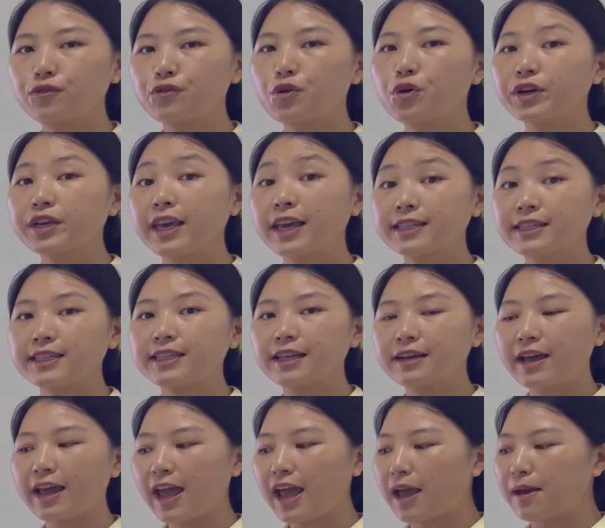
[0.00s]
for getting
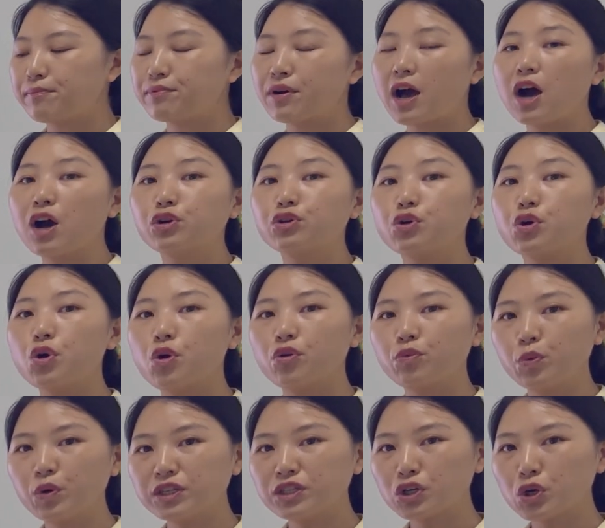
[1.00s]
the app on
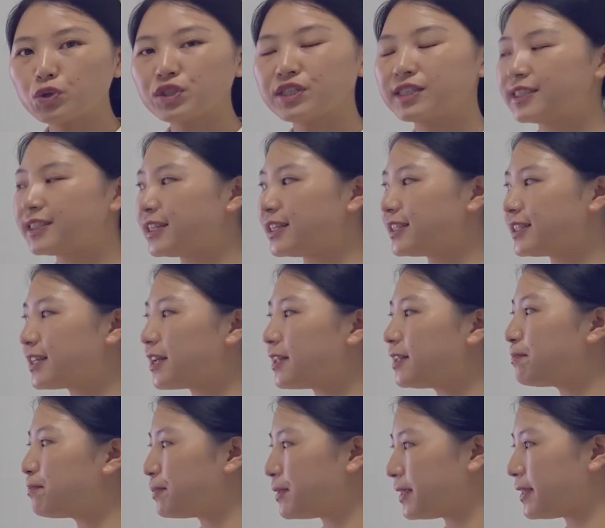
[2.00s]
your Windows
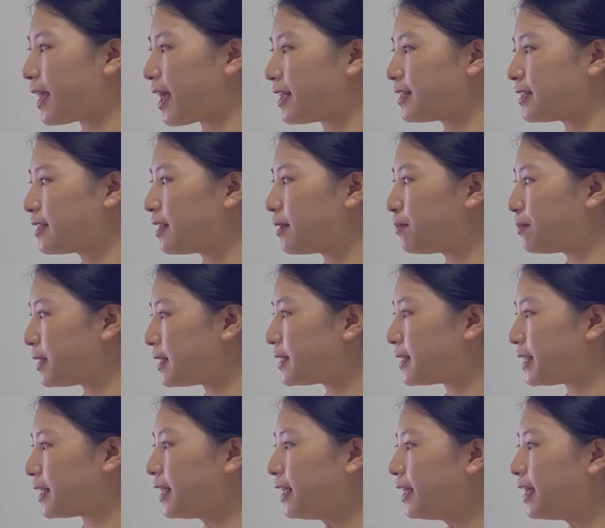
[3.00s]
system
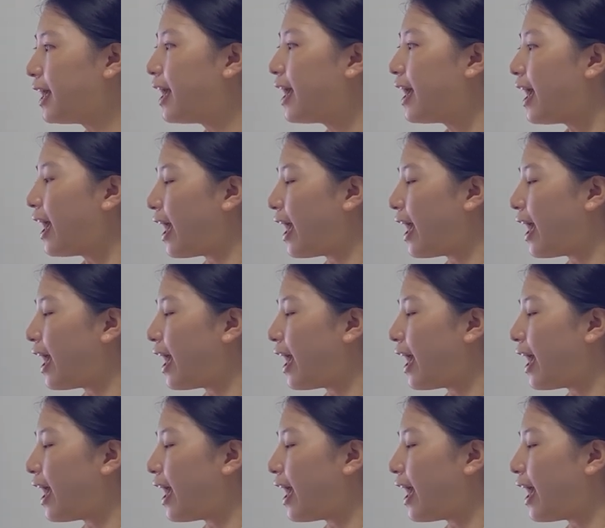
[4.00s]
PC,